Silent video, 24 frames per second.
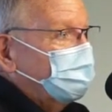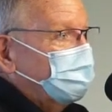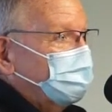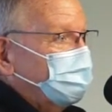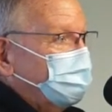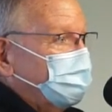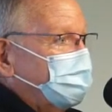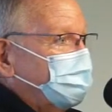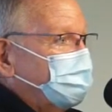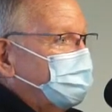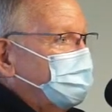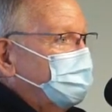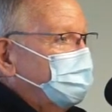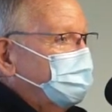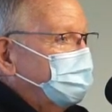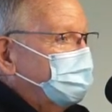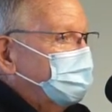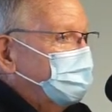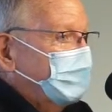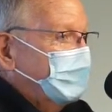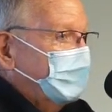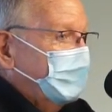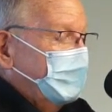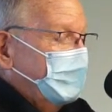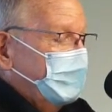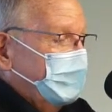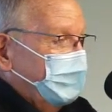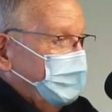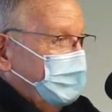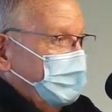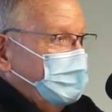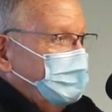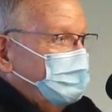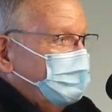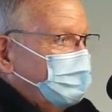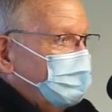companies did,
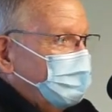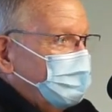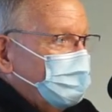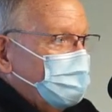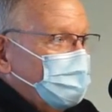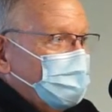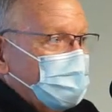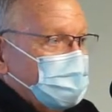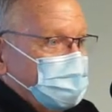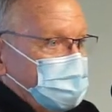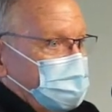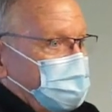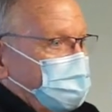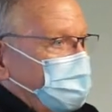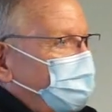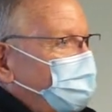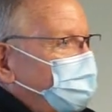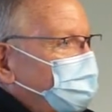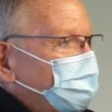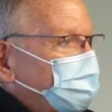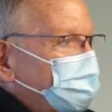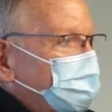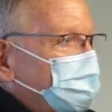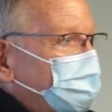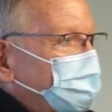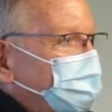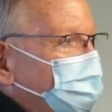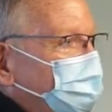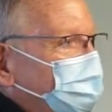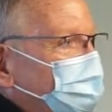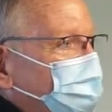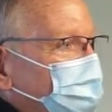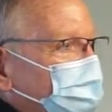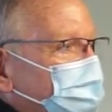they devoted 100% of their